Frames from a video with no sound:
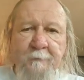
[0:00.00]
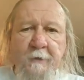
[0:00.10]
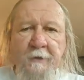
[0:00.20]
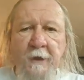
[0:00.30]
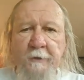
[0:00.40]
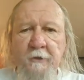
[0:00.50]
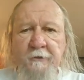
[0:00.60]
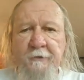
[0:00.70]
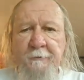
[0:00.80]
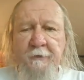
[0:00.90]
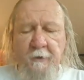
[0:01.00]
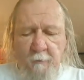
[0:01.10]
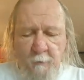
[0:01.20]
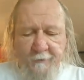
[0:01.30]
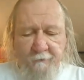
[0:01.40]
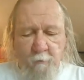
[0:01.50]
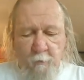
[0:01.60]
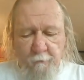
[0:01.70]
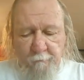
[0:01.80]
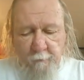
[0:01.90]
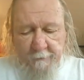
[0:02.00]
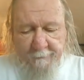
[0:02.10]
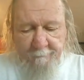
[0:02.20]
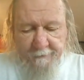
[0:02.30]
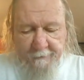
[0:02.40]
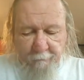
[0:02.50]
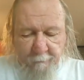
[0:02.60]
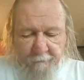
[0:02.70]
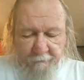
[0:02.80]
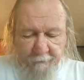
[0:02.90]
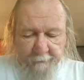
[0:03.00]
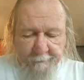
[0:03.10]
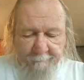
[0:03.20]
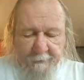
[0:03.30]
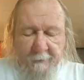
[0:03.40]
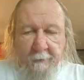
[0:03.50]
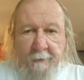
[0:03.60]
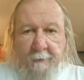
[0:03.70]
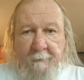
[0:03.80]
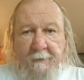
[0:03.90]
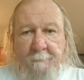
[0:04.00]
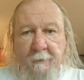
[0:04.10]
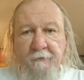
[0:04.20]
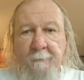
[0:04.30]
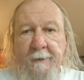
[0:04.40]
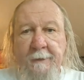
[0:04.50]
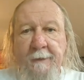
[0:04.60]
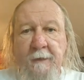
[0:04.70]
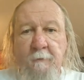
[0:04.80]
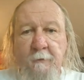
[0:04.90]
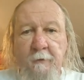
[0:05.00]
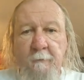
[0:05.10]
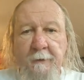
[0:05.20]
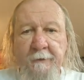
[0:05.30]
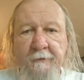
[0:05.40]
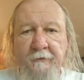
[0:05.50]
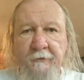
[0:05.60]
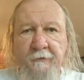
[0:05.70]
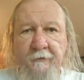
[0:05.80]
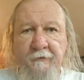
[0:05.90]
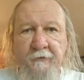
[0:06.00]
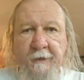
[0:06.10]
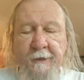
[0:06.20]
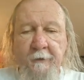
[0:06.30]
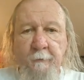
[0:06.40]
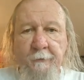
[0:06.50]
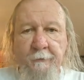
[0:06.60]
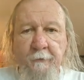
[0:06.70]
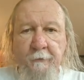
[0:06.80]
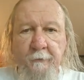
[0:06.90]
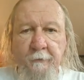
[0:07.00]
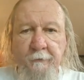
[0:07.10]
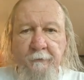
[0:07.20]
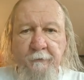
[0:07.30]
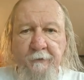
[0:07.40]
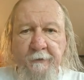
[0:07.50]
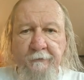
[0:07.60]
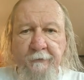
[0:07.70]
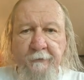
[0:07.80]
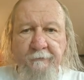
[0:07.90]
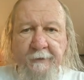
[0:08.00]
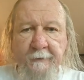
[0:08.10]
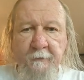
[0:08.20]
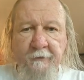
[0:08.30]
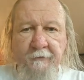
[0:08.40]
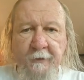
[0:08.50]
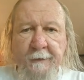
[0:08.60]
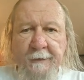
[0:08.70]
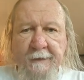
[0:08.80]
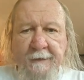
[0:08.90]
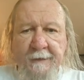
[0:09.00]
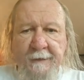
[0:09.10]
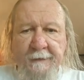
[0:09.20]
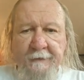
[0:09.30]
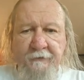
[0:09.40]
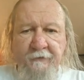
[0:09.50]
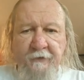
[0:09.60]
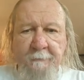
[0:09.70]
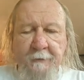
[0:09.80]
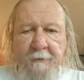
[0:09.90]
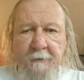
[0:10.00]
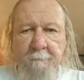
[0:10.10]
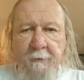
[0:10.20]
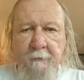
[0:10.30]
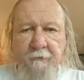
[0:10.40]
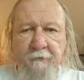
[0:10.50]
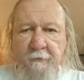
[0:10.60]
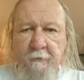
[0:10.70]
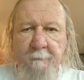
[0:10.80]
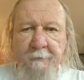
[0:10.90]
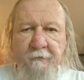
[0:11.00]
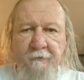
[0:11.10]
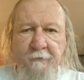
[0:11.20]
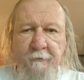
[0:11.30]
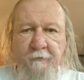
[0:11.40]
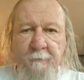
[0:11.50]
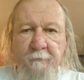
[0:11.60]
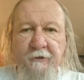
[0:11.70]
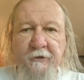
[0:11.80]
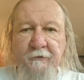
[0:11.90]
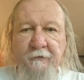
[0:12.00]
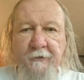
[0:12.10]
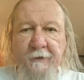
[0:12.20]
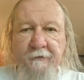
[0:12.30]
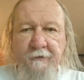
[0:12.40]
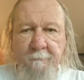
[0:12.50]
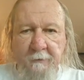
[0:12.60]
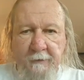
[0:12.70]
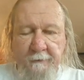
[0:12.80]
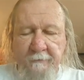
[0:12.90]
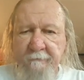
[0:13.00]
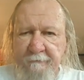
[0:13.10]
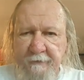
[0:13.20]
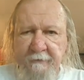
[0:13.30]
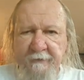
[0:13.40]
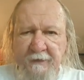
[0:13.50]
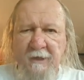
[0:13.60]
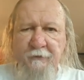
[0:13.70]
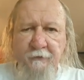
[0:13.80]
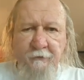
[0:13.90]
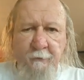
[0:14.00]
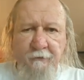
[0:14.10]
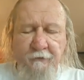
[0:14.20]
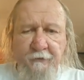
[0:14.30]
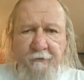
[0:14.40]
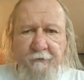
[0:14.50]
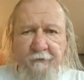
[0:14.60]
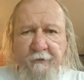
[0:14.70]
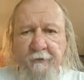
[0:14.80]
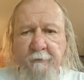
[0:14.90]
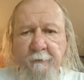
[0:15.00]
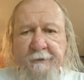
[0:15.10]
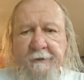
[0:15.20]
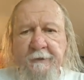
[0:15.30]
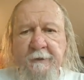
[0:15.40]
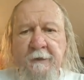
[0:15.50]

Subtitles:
not looked at Wayne's World of Wine page recently, I made a post about an hour ago. Marion is in Seattle with her two sons and their families, and she sent me a post or a picture of some cheeses that she bought, very unusual cheeses, and a Greek